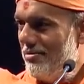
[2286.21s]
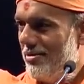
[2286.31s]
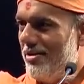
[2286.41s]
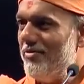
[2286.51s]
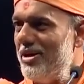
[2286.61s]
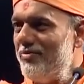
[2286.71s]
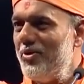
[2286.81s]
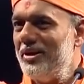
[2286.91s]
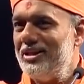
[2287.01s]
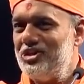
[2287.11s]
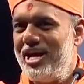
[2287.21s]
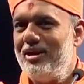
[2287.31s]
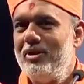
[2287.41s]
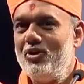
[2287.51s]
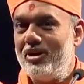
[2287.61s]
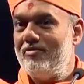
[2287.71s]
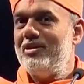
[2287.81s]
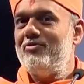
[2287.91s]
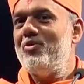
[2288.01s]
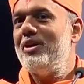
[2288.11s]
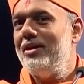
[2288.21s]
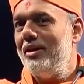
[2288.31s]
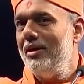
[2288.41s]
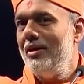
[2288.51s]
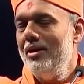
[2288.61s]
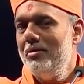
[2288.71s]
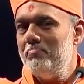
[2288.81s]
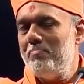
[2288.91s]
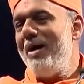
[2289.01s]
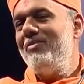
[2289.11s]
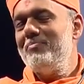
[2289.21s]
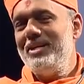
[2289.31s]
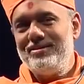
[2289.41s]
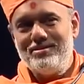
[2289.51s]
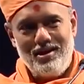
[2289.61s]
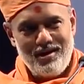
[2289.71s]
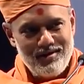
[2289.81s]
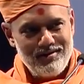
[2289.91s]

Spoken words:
even if you are the chairman or even if you are the power minister,